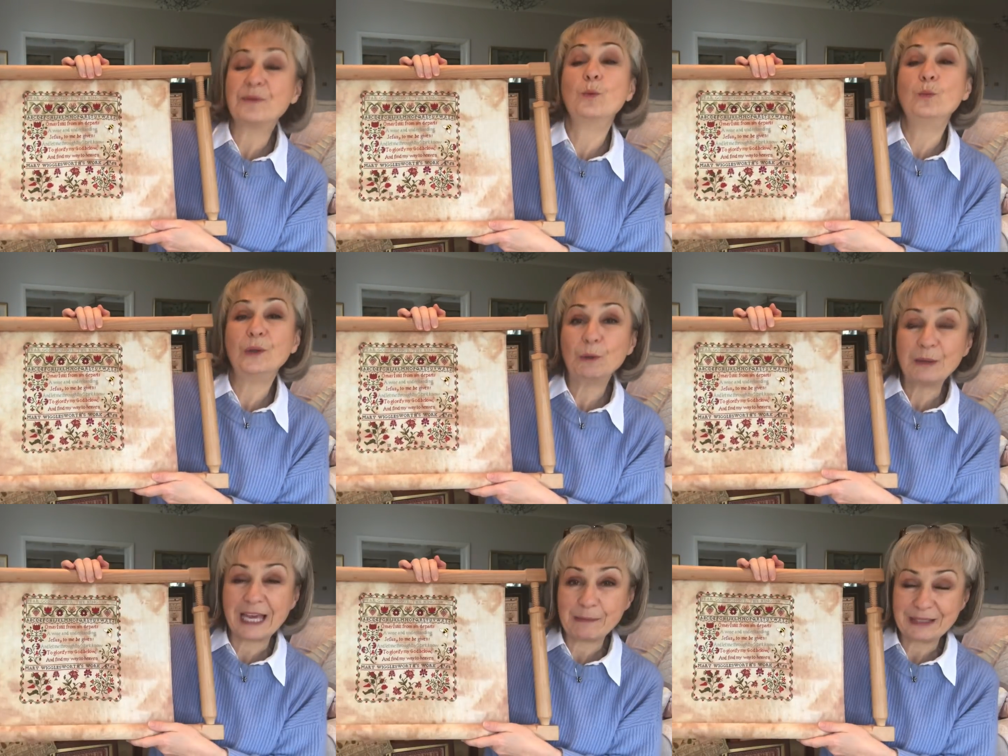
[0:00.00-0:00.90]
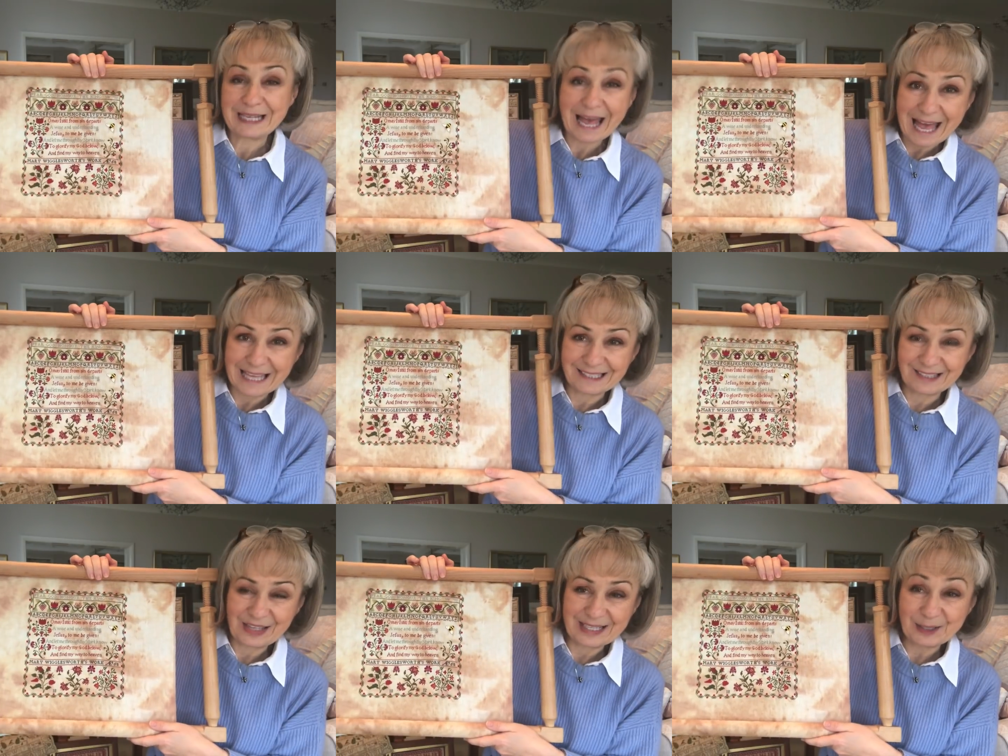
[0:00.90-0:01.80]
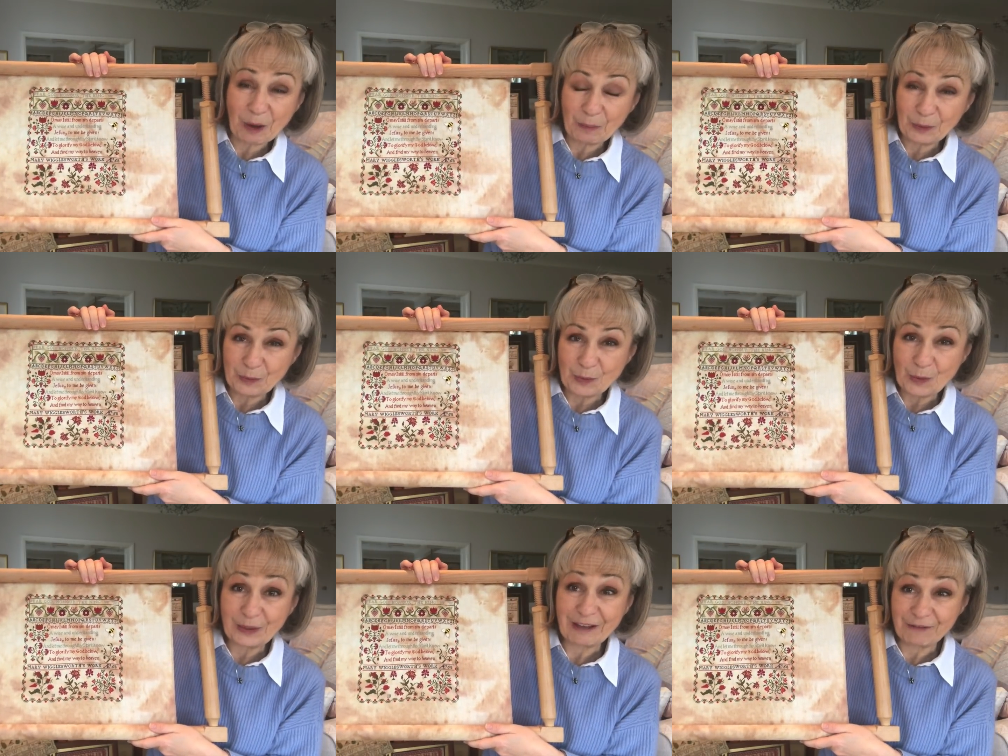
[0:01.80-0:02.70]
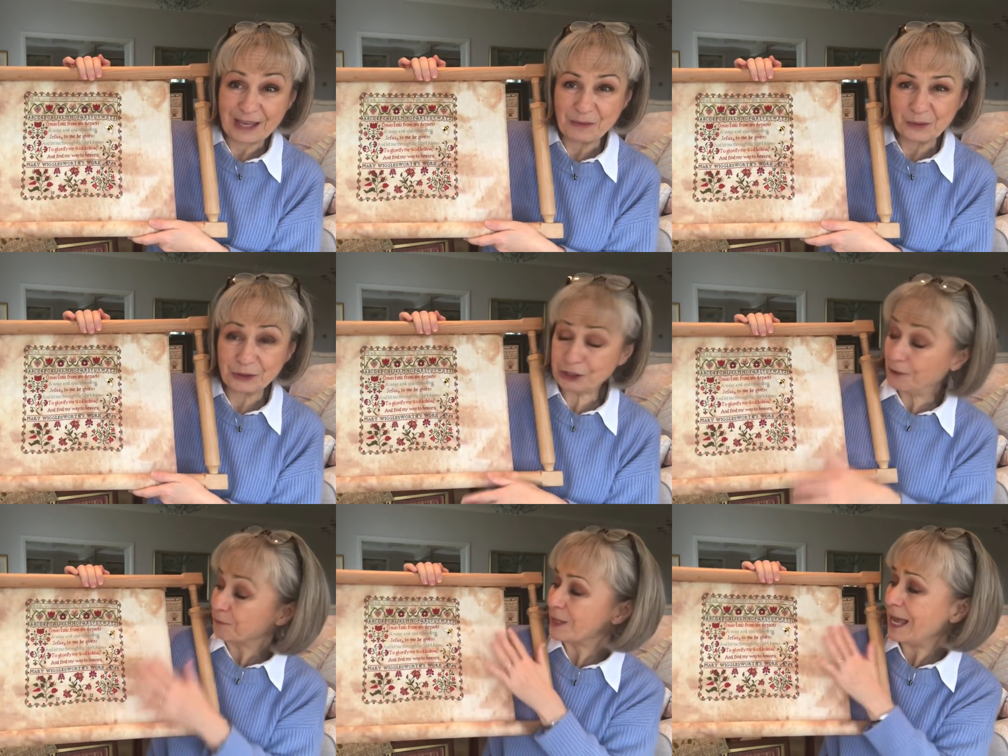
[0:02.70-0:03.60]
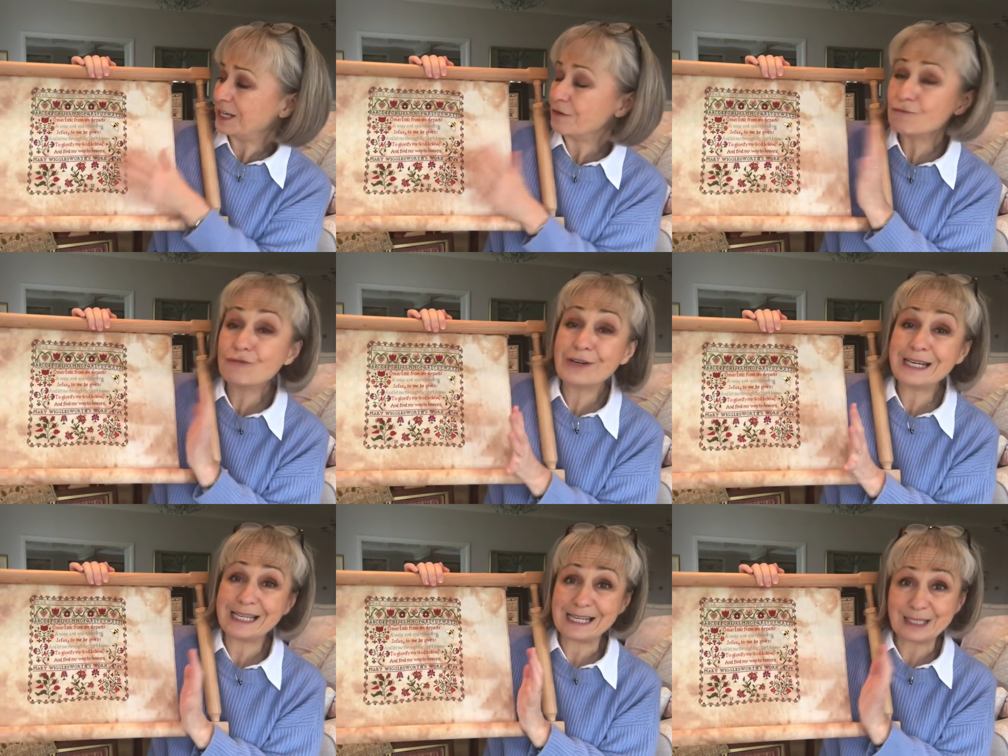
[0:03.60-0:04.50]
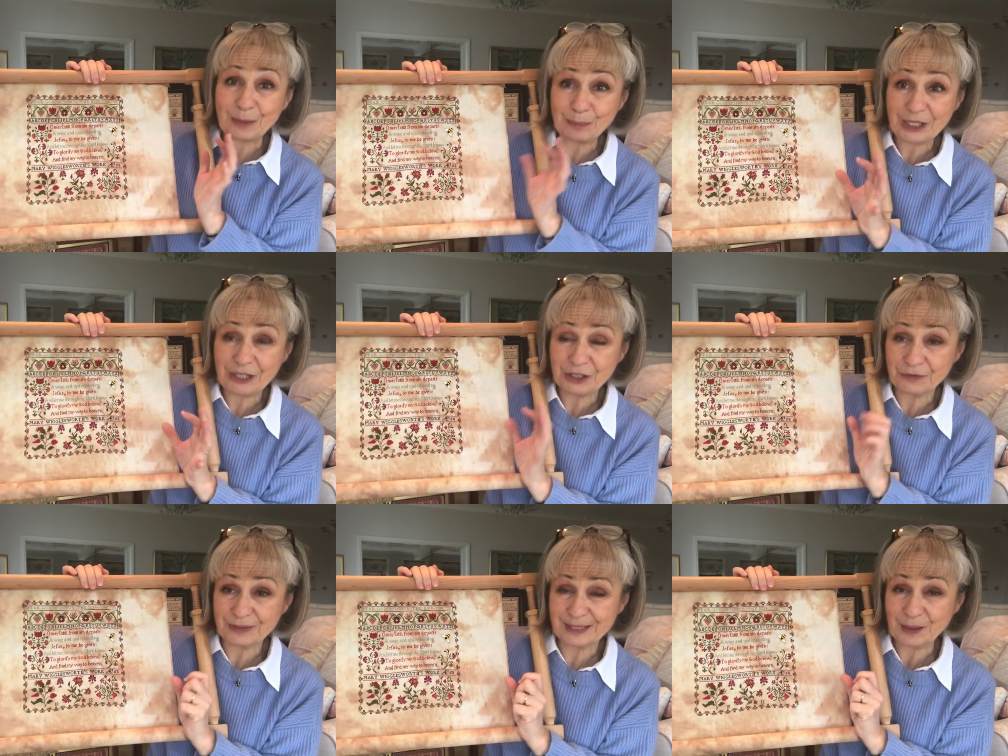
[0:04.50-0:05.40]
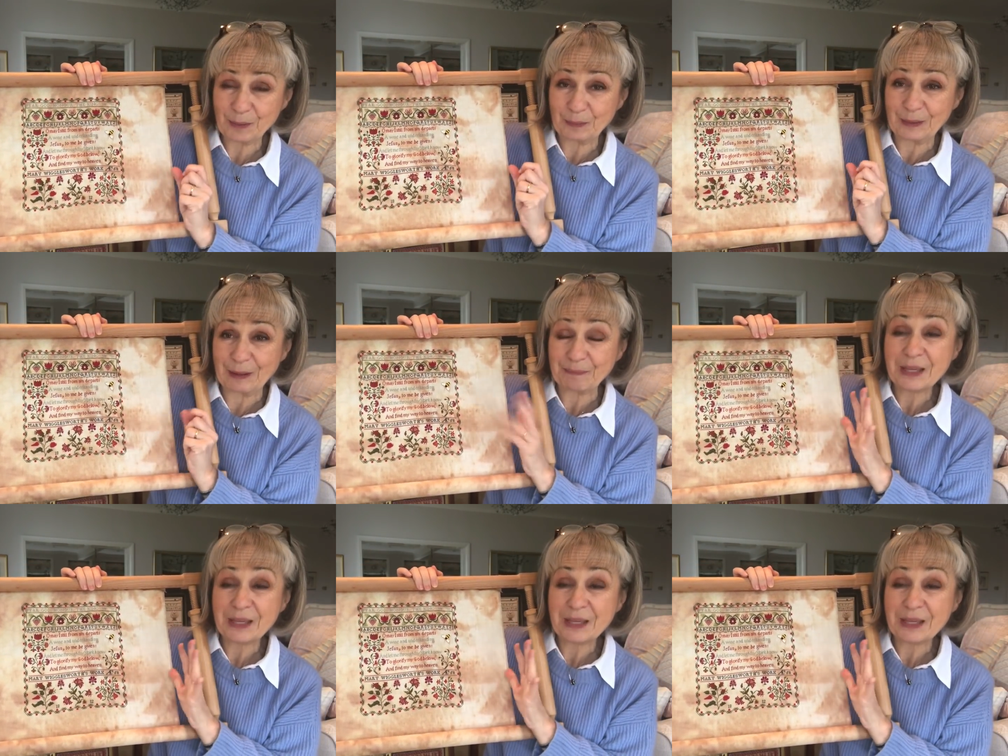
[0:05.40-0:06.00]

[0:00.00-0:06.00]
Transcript: will be able to add to their sampler wall if they want to, and it really is a beautiful sampler.